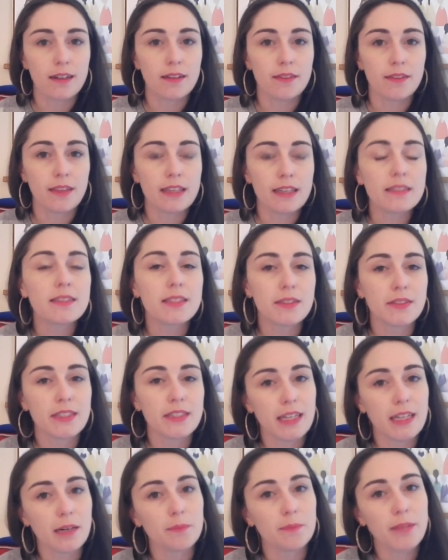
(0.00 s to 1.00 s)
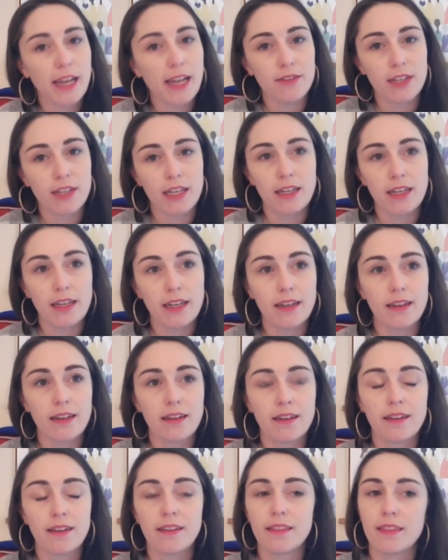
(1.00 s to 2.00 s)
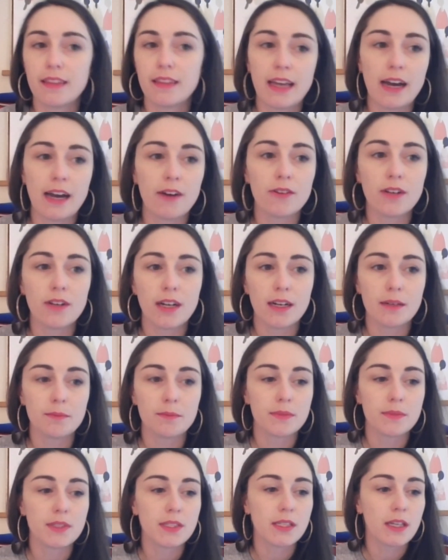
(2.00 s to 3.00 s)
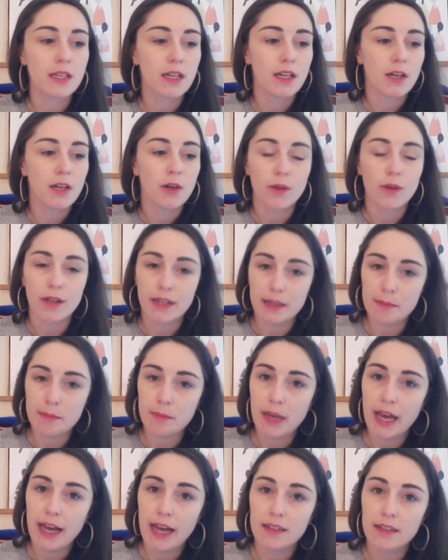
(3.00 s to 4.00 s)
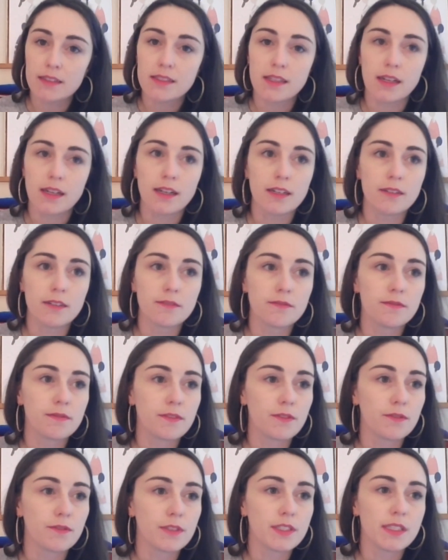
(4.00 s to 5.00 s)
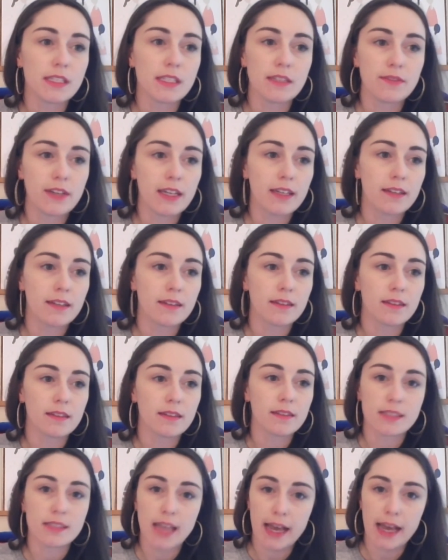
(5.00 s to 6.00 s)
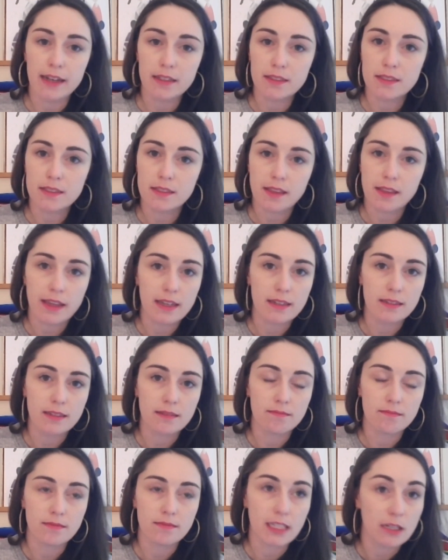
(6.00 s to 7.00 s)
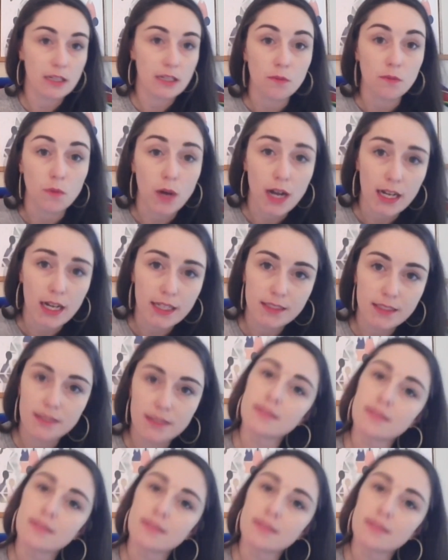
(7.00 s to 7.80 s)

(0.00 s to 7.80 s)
they still need help navigating. The outcomes or impacts of receiving sex they didn't want,